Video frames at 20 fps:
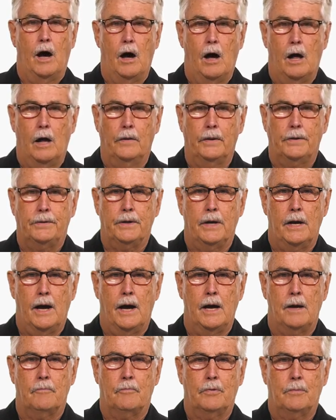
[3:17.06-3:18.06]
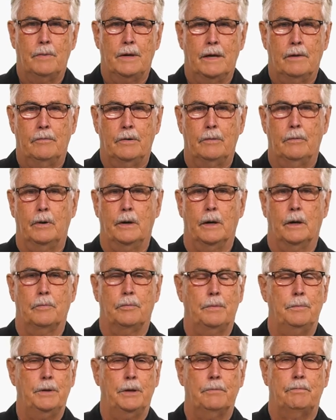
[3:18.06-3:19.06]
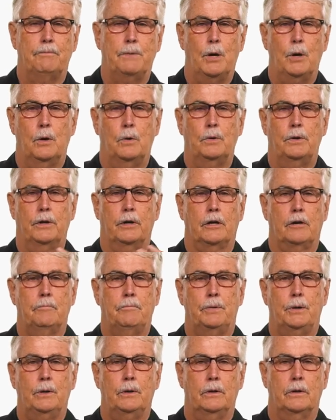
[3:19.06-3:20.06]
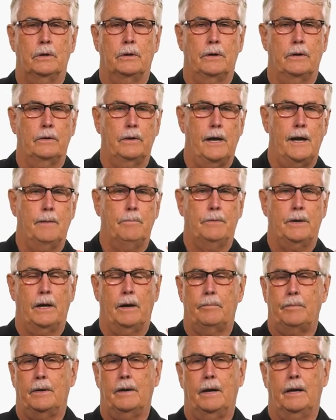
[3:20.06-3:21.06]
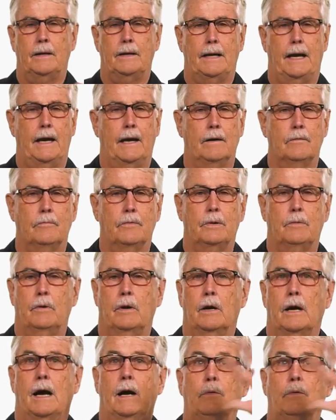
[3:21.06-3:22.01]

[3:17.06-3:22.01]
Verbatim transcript: all the time from everywhere from their phone their computer their laptop everywhere